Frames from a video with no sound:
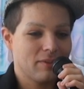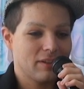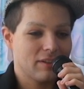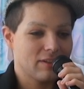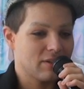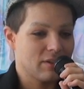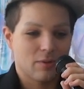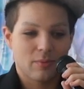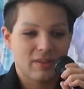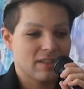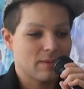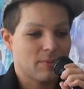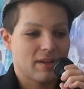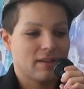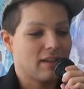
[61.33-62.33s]
So we
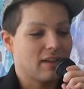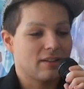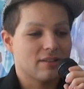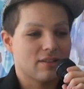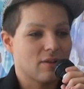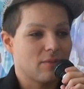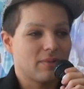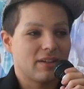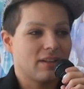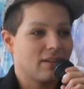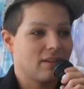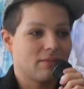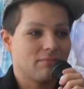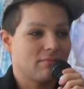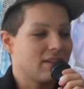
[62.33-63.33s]
spent like so
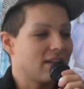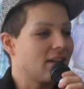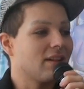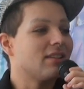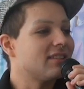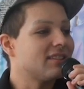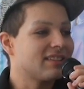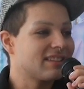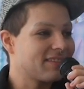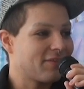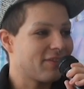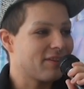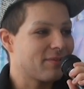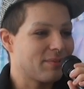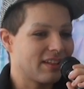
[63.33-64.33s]
many years
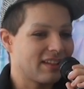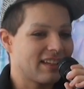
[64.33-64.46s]
filming